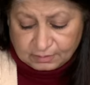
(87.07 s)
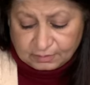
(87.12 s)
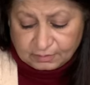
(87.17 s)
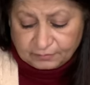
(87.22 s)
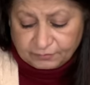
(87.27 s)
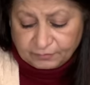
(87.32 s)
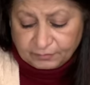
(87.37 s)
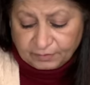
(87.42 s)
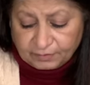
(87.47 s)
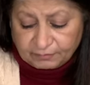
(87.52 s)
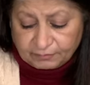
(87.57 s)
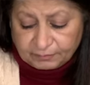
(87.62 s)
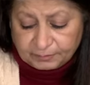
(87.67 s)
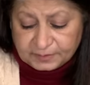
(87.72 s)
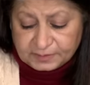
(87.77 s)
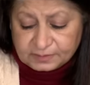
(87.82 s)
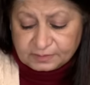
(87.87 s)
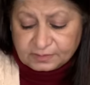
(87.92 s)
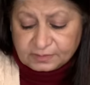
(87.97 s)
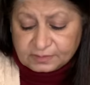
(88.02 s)
If you have a
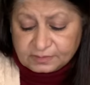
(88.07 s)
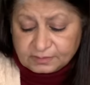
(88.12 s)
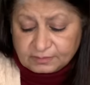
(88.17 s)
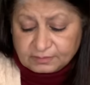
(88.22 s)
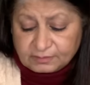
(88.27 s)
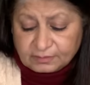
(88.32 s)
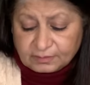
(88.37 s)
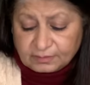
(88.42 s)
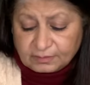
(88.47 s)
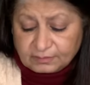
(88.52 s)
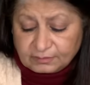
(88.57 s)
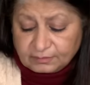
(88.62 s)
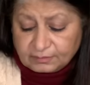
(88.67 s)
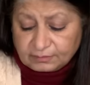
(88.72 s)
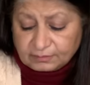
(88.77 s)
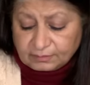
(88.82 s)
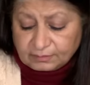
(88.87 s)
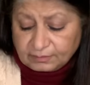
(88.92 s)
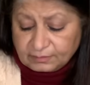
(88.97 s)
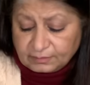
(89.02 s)
business, your
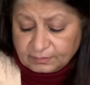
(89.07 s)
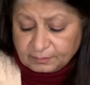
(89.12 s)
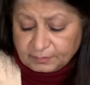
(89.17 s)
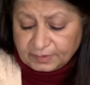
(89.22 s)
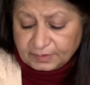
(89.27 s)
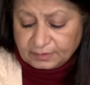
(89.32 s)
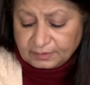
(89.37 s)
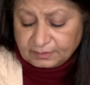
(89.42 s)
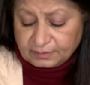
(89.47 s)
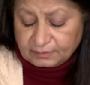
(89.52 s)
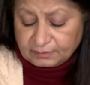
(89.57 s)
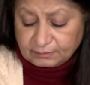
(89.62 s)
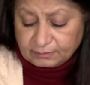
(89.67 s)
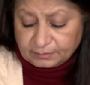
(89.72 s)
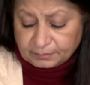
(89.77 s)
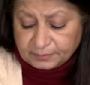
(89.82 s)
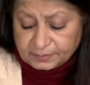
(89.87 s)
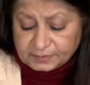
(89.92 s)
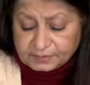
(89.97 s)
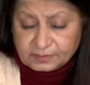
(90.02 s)
your your money, your
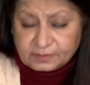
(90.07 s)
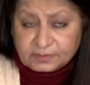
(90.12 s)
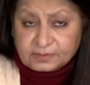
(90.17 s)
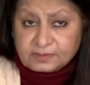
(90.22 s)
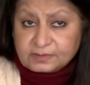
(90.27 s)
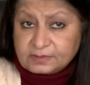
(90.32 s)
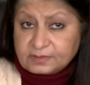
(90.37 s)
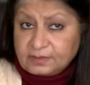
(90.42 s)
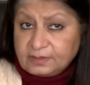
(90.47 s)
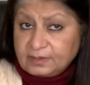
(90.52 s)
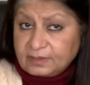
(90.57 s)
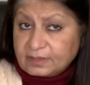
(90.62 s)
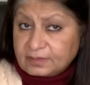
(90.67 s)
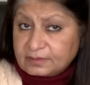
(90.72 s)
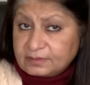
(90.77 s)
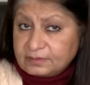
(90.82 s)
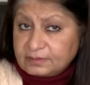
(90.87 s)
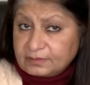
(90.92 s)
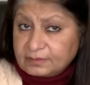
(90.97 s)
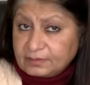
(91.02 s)
business is really
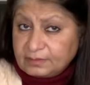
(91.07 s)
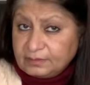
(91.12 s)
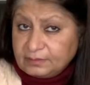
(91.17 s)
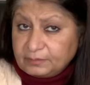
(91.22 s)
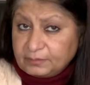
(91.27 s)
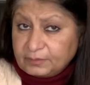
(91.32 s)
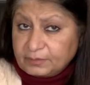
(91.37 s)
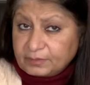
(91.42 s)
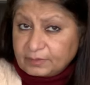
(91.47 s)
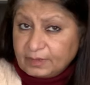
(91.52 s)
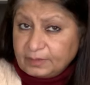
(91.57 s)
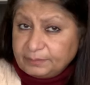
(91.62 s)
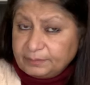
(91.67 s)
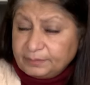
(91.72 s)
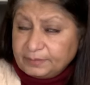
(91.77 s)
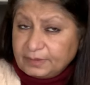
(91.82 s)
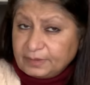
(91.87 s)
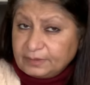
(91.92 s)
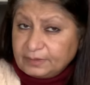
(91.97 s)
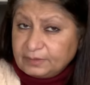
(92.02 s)
getting really more
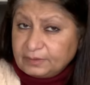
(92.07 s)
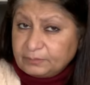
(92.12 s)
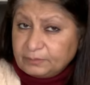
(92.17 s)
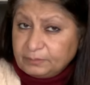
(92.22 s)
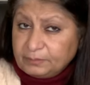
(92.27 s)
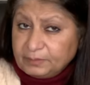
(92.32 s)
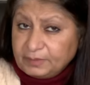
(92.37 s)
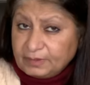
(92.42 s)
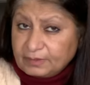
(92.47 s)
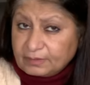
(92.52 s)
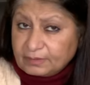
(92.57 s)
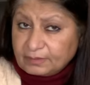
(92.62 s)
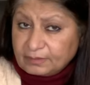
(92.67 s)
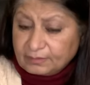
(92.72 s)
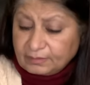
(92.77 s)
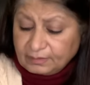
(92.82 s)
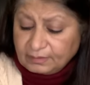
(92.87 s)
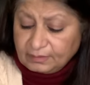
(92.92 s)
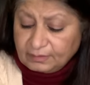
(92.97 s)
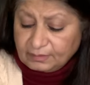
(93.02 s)
up and you will make
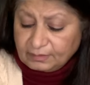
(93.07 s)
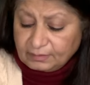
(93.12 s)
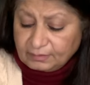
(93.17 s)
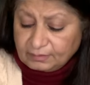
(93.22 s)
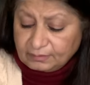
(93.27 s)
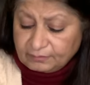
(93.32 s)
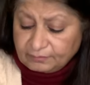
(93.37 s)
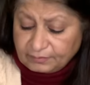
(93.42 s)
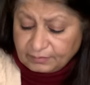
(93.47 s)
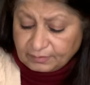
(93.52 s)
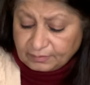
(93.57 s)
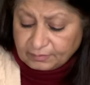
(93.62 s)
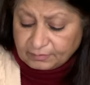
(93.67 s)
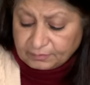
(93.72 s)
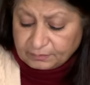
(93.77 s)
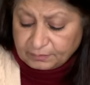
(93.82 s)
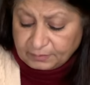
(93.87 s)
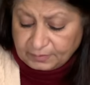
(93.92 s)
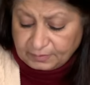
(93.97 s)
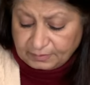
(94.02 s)
really very
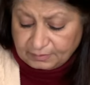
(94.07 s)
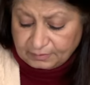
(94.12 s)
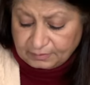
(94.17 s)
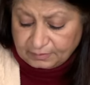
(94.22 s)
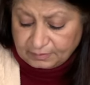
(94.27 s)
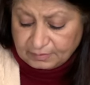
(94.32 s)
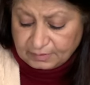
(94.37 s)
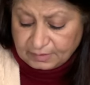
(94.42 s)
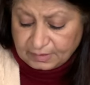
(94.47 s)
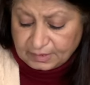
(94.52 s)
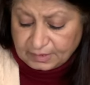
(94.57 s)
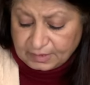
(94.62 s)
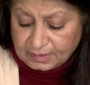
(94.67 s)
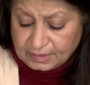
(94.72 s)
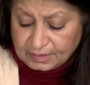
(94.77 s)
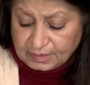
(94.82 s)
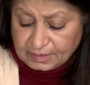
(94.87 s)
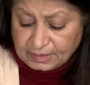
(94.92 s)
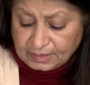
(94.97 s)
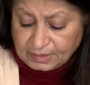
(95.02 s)
good money
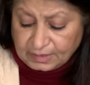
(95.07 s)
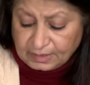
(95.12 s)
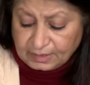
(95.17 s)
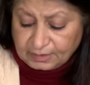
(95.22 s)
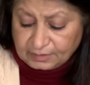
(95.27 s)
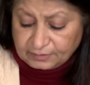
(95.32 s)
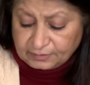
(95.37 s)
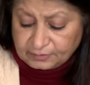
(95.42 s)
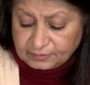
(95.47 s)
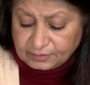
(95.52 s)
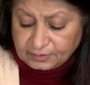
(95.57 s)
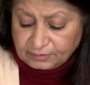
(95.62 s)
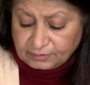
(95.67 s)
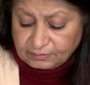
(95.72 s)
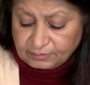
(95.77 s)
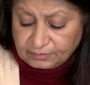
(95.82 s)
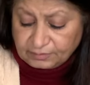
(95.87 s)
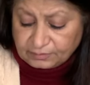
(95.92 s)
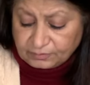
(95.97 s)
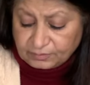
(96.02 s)
and they tell you
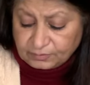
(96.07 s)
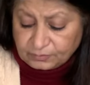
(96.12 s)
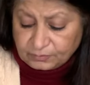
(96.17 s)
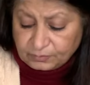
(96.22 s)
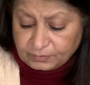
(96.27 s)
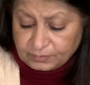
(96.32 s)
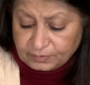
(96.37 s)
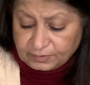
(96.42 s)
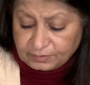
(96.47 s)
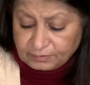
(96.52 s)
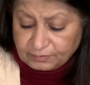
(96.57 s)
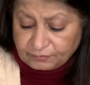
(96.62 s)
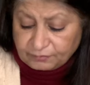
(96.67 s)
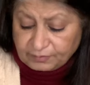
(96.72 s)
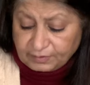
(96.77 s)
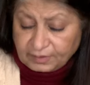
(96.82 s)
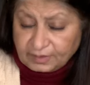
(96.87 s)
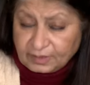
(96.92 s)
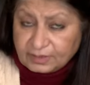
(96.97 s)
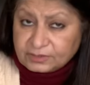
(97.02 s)
here don't worry your
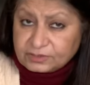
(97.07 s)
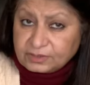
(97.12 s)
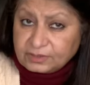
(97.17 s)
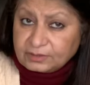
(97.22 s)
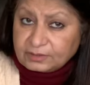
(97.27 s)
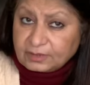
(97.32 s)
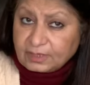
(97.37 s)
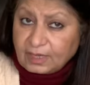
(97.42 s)
financial